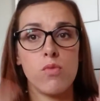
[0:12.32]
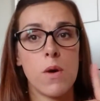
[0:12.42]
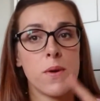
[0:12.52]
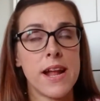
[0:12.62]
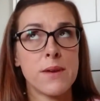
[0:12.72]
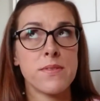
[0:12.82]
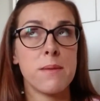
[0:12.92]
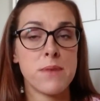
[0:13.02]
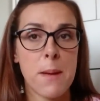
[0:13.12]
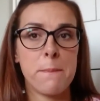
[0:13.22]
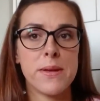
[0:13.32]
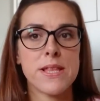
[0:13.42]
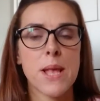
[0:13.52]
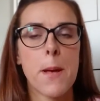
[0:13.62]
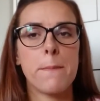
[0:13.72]
what are we now,
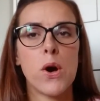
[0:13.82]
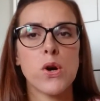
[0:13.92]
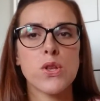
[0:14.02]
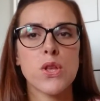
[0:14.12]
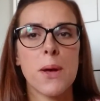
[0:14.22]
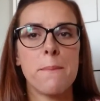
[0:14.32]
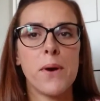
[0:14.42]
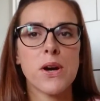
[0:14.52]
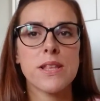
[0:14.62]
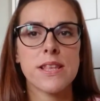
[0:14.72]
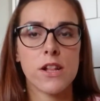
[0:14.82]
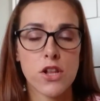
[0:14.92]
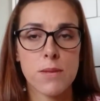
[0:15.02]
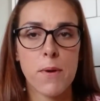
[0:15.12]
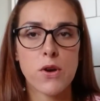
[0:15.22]
September's box unboxing,
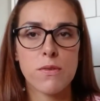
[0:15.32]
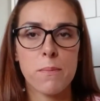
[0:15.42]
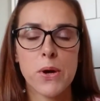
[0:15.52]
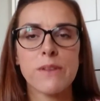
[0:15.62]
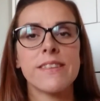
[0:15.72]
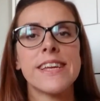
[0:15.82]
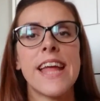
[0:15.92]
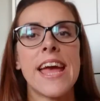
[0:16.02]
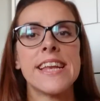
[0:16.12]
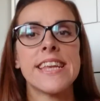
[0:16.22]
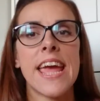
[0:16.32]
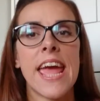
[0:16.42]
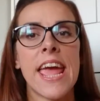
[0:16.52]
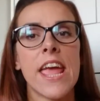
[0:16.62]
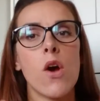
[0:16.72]
Glossybox unboxing, and
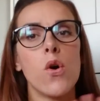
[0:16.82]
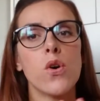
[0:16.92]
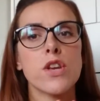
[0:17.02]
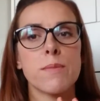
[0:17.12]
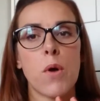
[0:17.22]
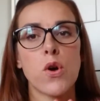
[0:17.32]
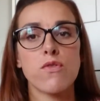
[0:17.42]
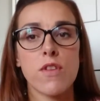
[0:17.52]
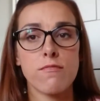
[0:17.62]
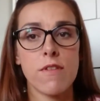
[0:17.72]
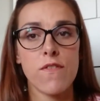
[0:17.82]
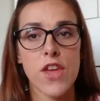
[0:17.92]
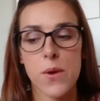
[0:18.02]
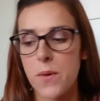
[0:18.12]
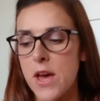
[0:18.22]
a August box
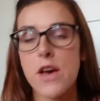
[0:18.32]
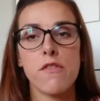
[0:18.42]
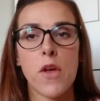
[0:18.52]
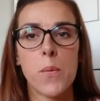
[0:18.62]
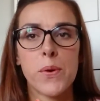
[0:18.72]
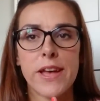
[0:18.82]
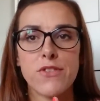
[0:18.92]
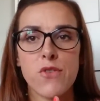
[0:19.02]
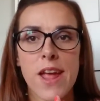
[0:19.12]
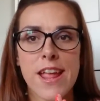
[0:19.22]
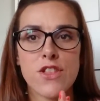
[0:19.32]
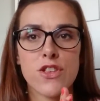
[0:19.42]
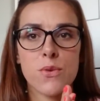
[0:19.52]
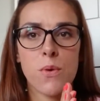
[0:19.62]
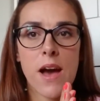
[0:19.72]
review. So we'll get straight
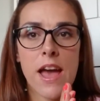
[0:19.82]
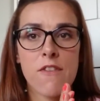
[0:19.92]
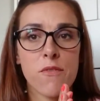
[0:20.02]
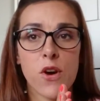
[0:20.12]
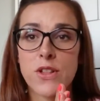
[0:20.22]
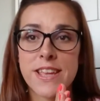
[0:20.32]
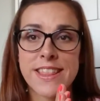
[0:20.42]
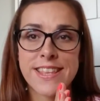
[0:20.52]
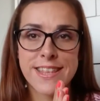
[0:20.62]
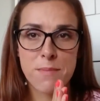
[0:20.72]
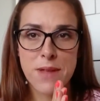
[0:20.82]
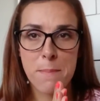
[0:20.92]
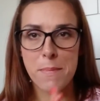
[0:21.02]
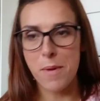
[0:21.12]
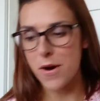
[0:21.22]
into what I've got in the
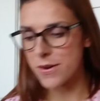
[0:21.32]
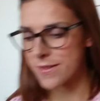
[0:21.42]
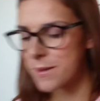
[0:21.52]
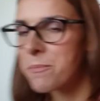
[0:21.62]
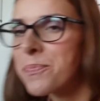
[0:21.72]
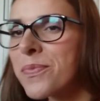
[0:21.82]
September box.